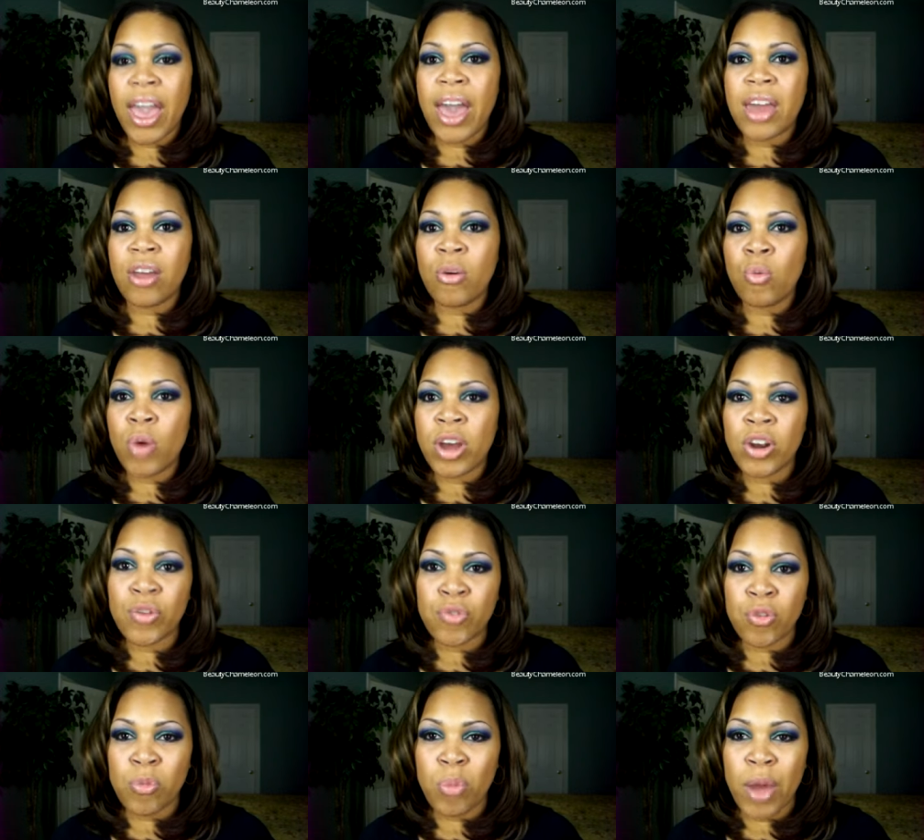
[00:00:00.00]
at a
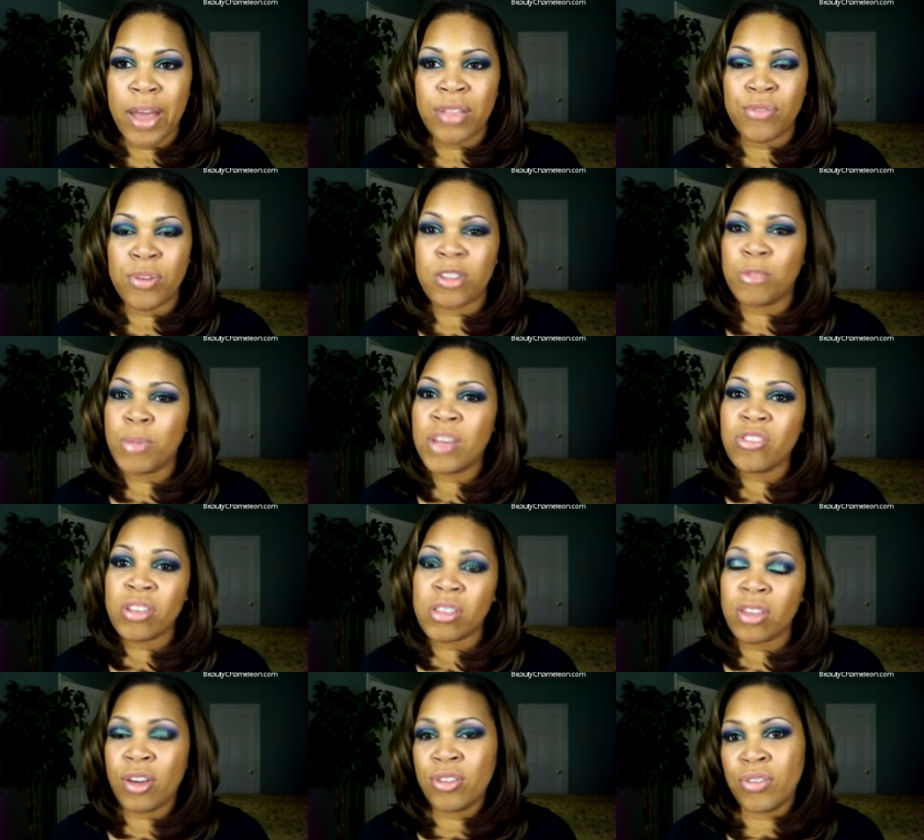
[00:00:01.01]
wonderful price for especially
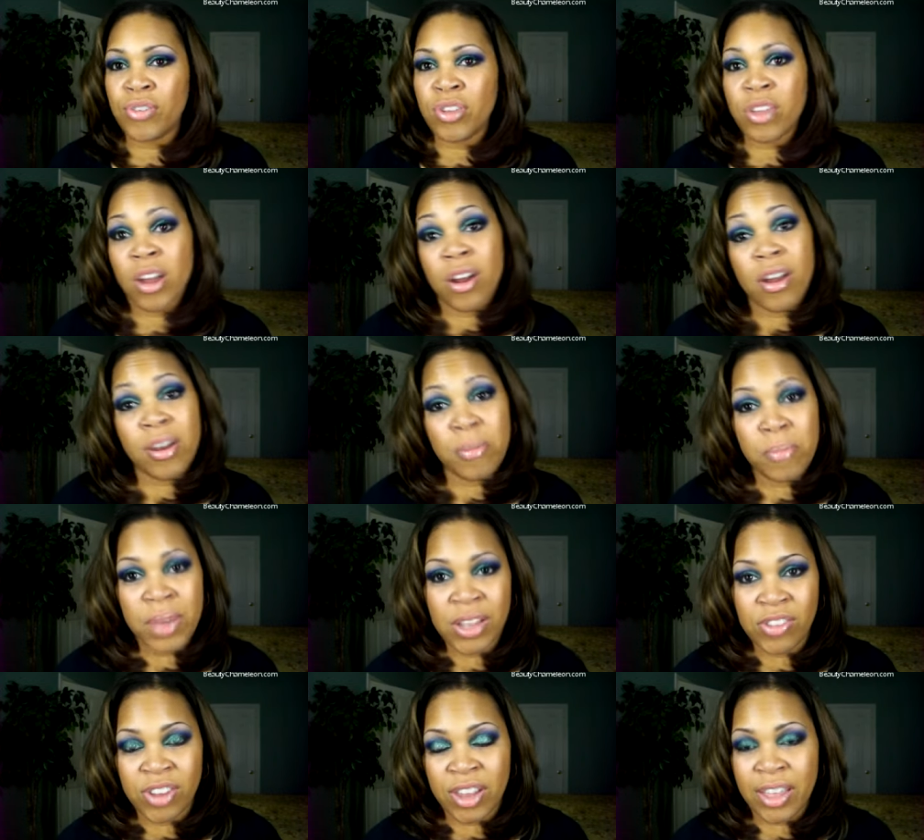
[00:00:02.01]
those of you that are on a
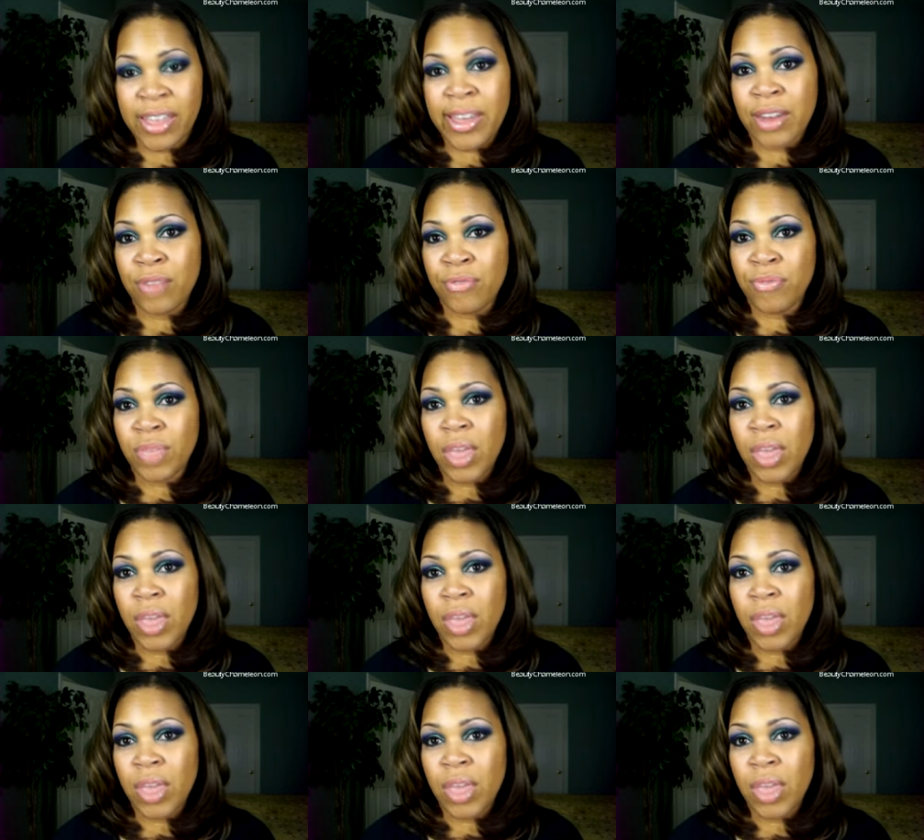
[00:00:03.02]
budget and can't,